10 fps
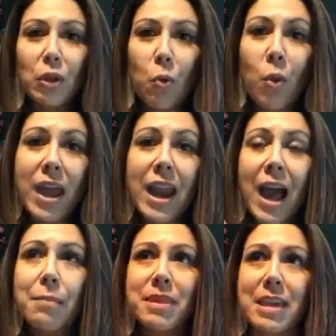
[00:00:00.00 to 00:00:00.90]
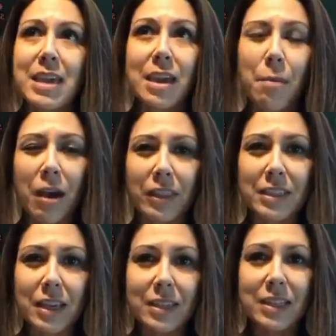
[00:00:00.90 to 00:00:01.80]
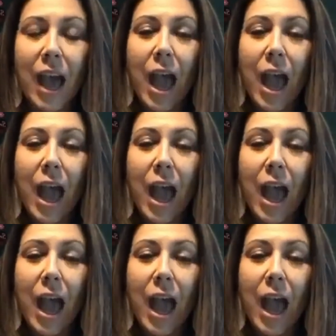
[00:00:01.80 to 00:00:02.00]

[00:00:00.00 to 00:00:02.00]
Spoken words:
When I'm thinking about these things,